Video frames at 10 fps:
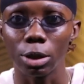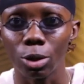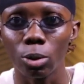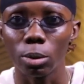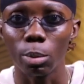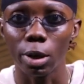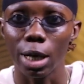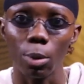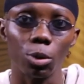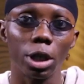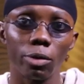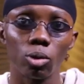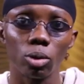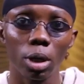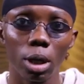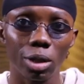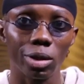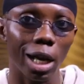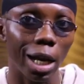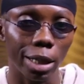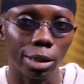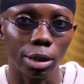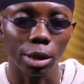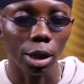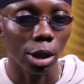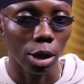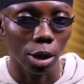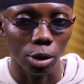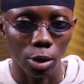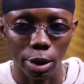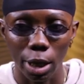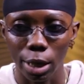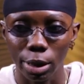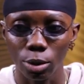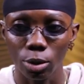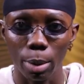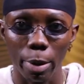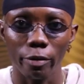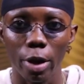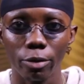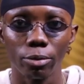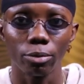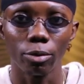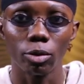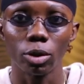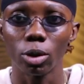this good, but then we didn't even realize it. So yeah, I think those are my 5 favorite